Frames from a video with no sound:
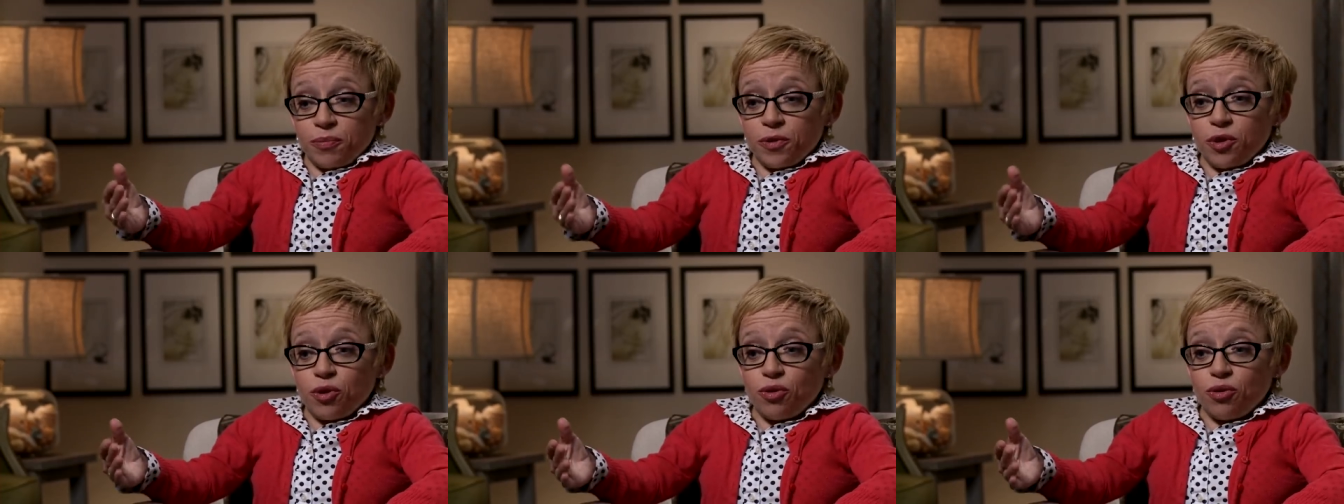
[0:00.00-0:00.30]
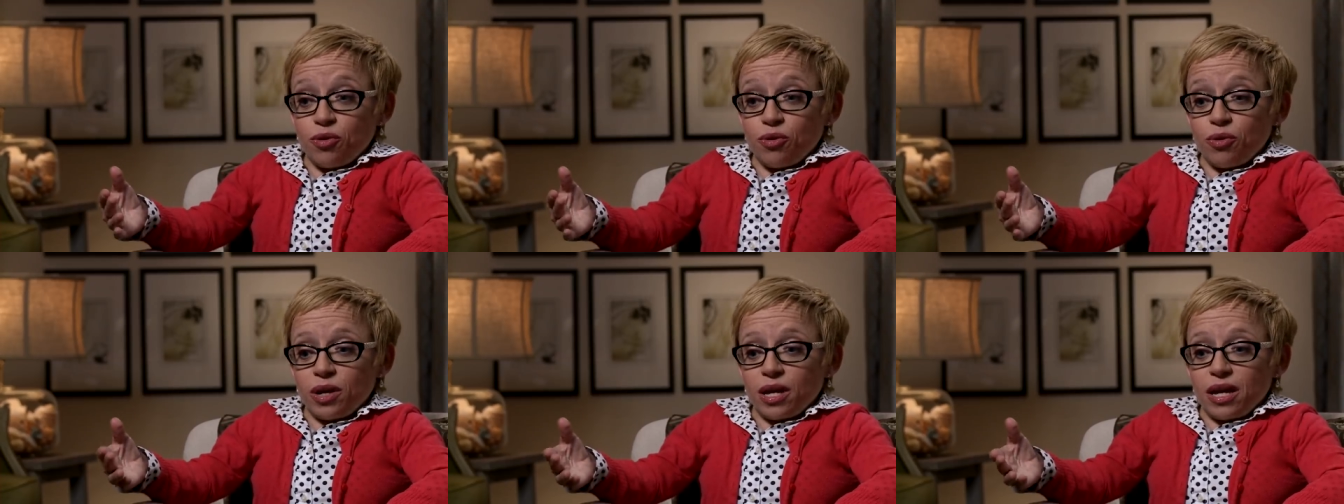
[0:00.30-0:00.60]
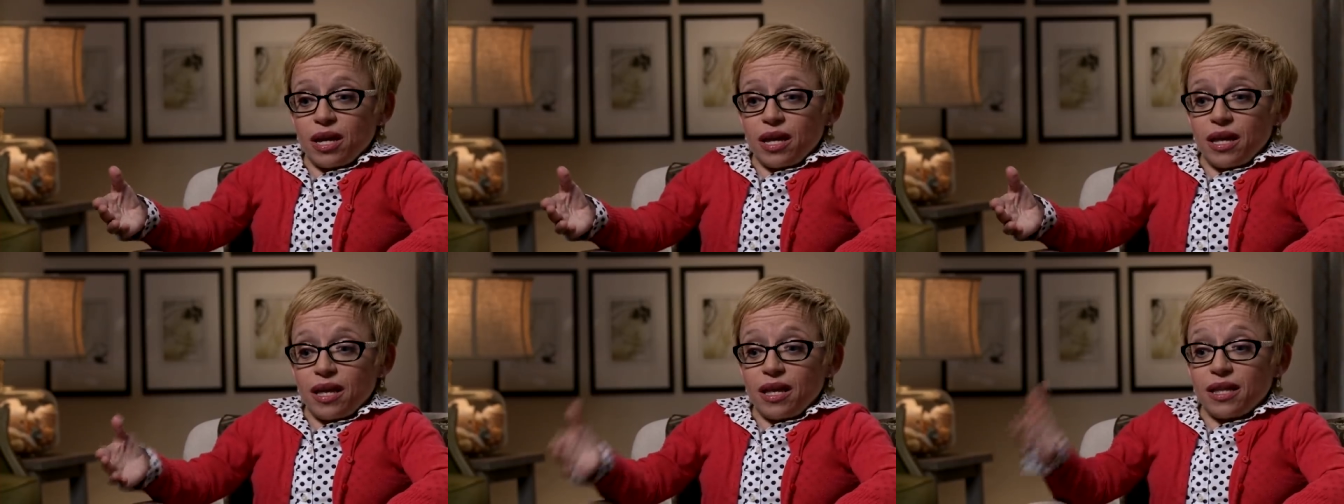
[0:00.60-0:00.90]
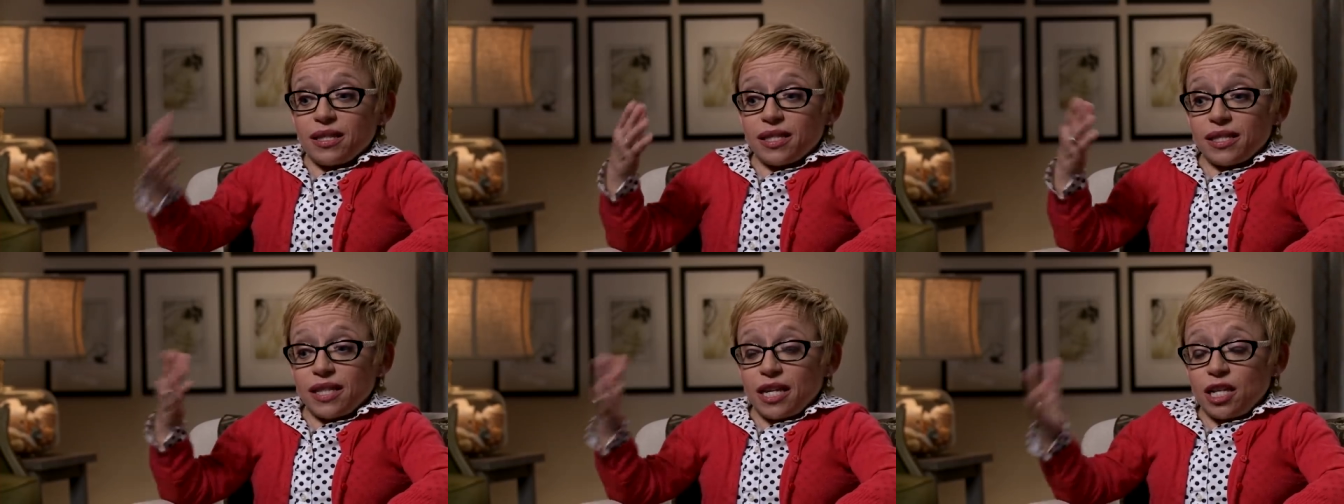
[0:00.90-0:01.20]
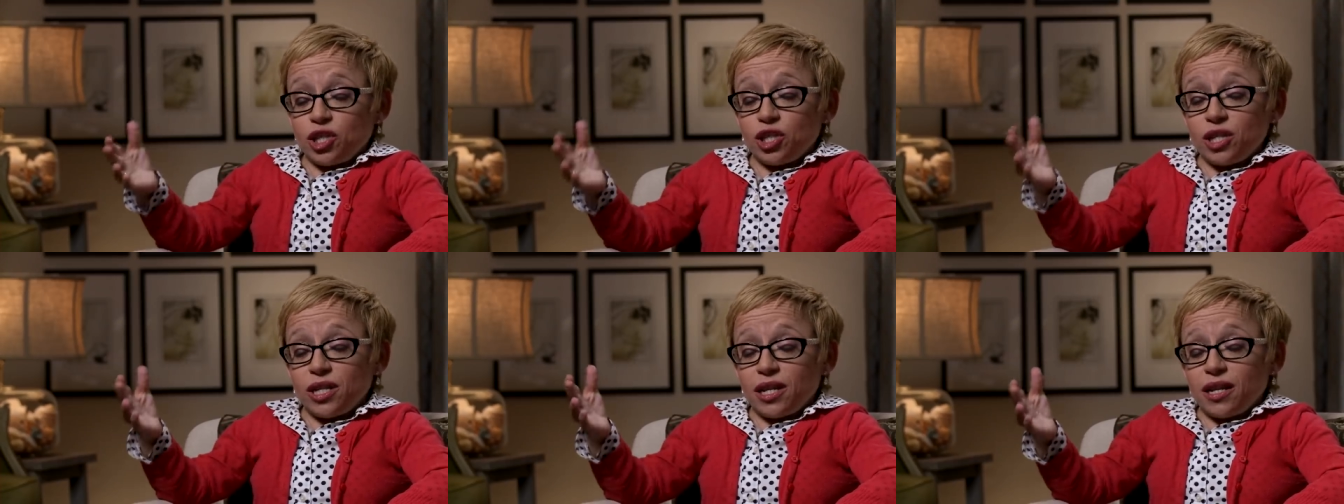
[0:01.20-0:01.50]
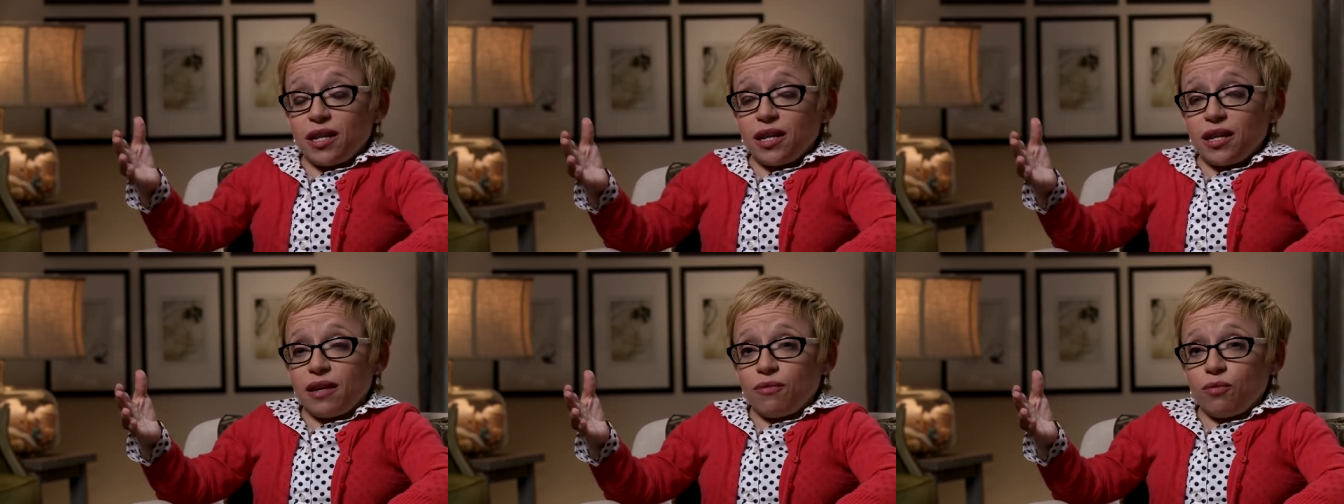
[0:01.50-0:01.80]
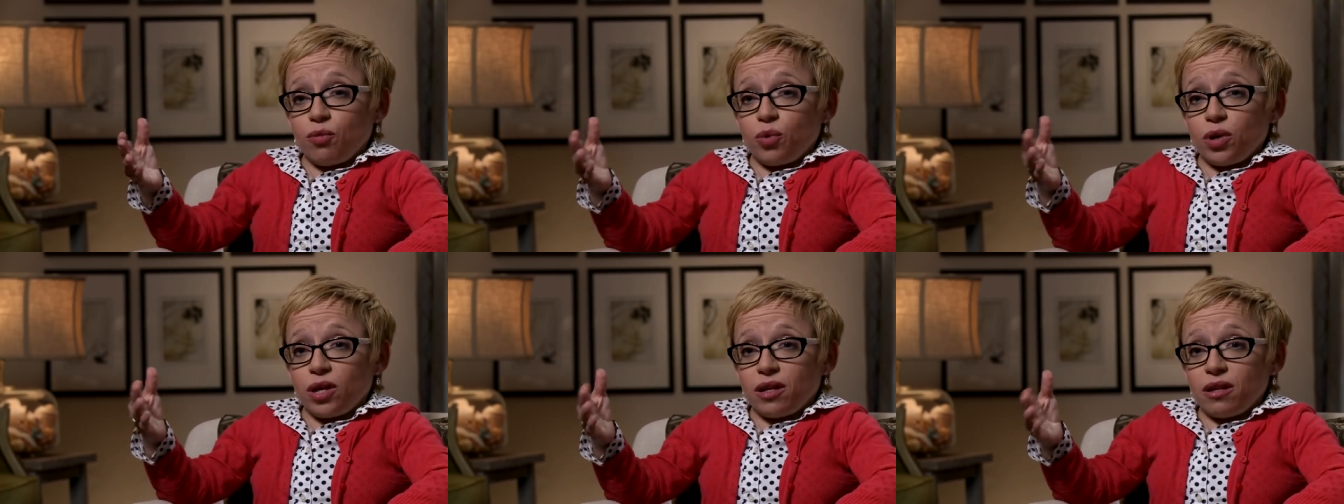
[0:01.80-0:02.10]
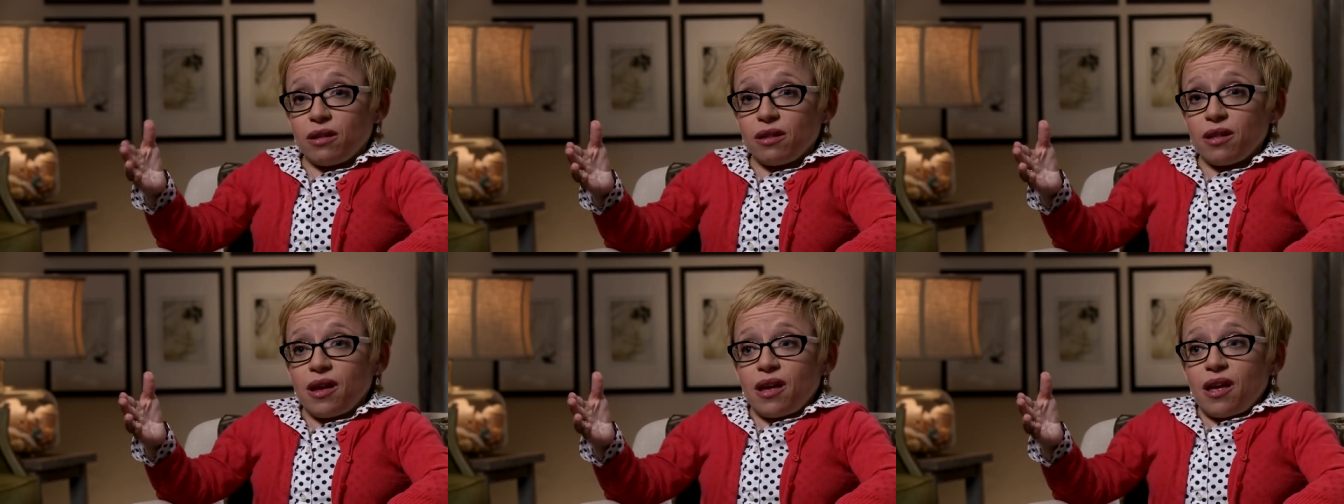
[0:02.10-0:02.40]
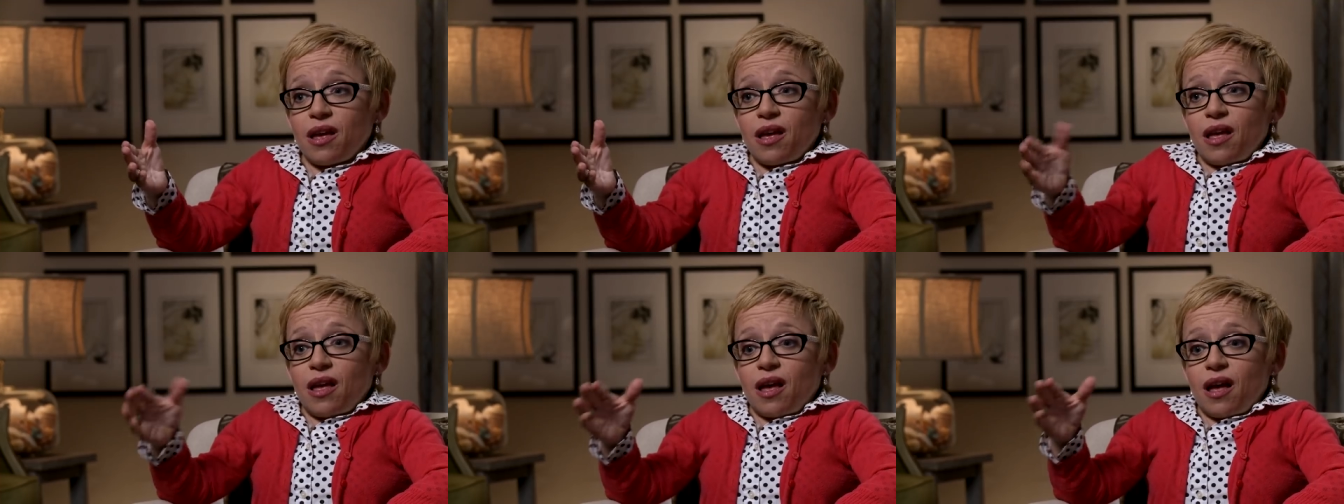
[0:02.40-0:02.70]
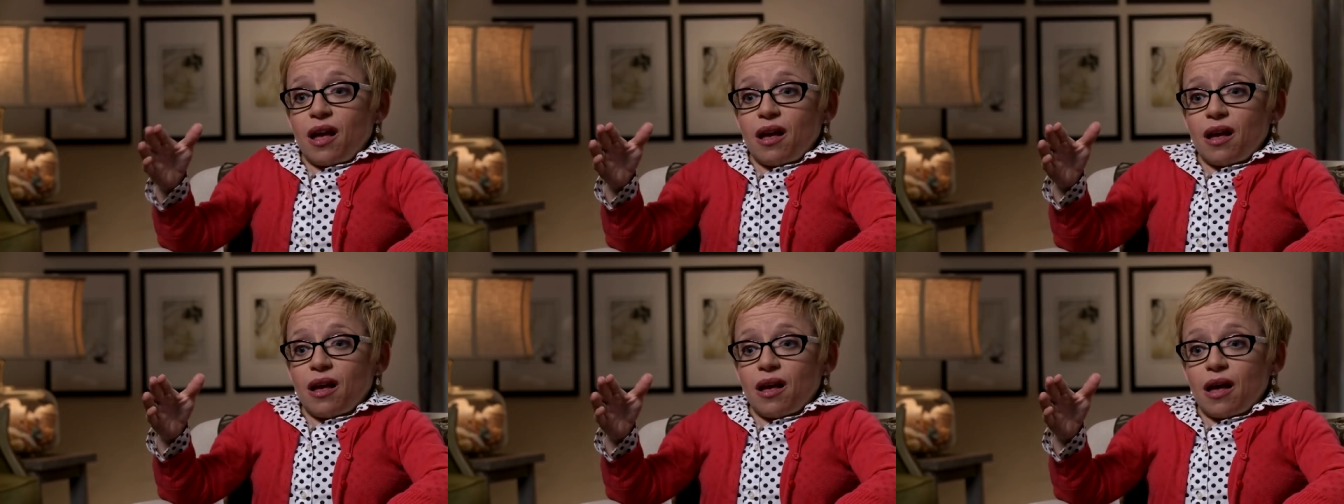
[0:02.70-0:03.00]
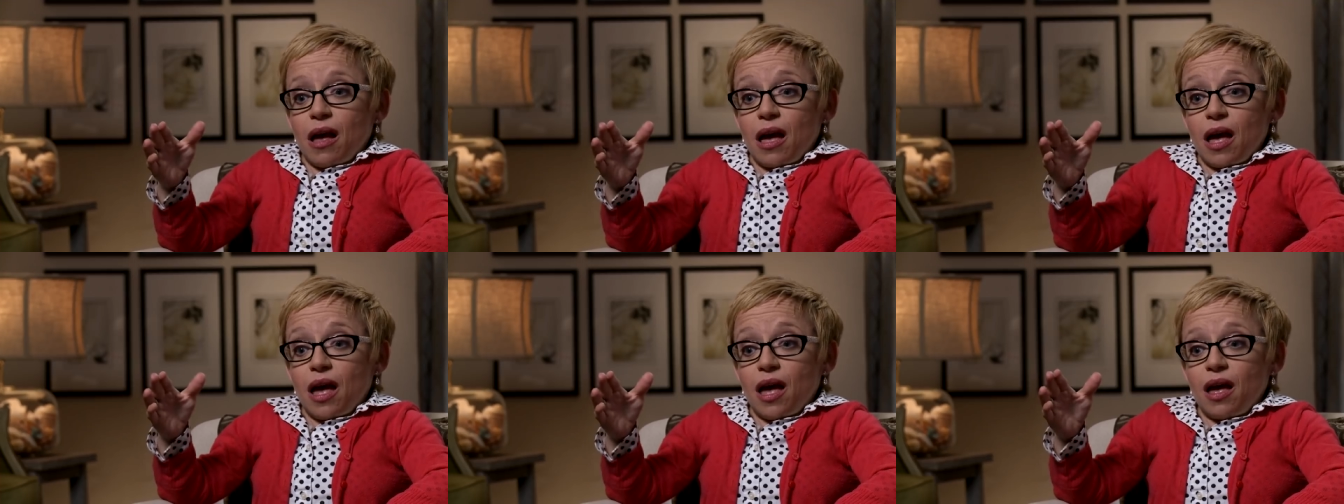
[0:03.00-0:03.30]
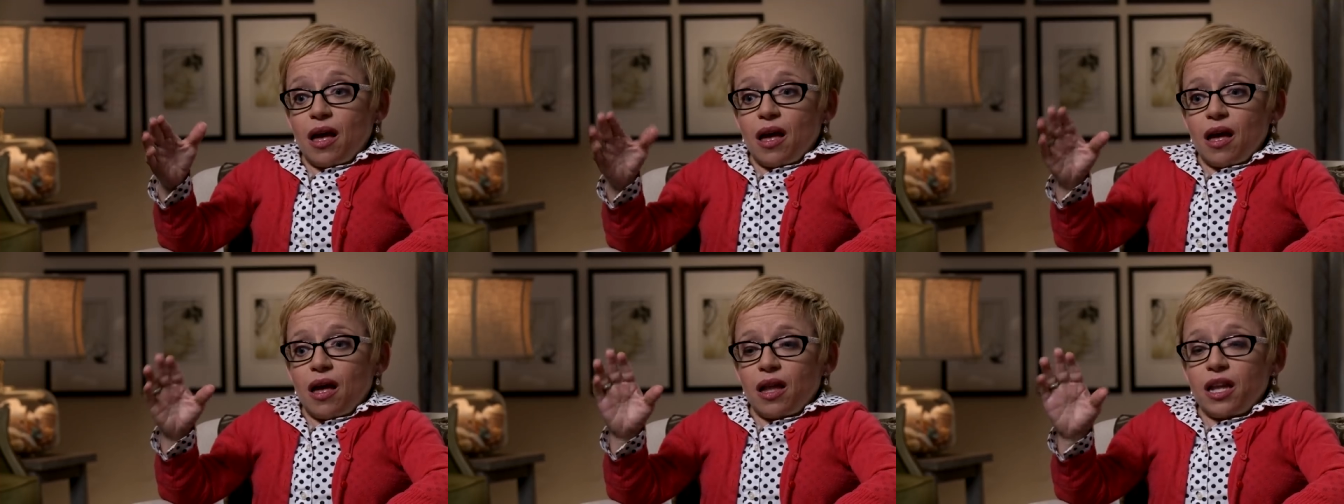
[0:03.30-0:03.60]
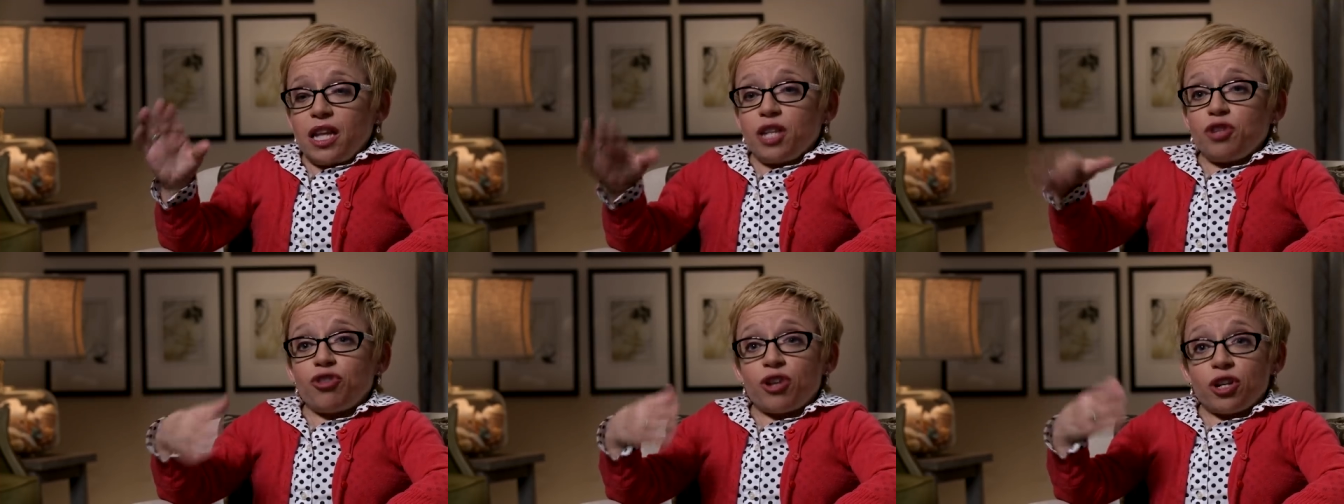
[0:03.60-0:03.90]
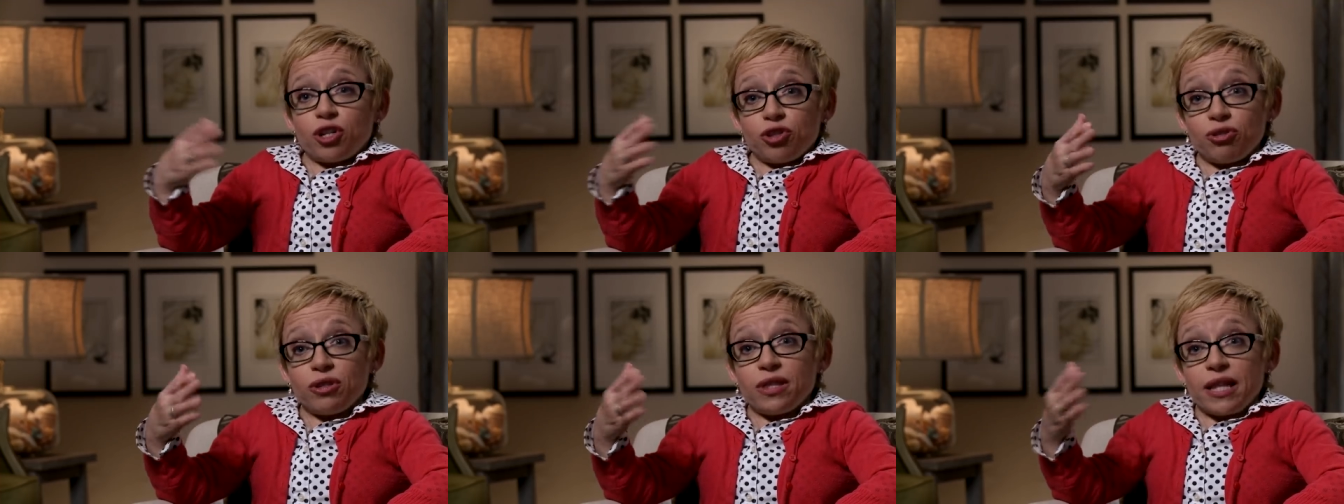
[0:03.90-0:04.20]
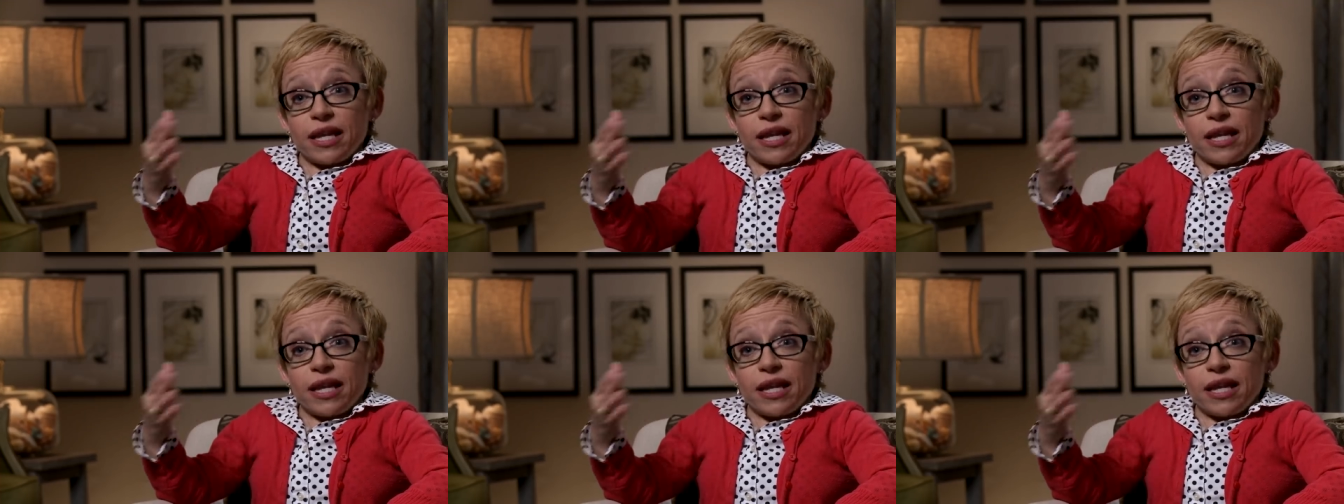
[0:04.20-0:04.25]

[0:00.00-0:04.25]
who is essentially going to give Will uh, an introductory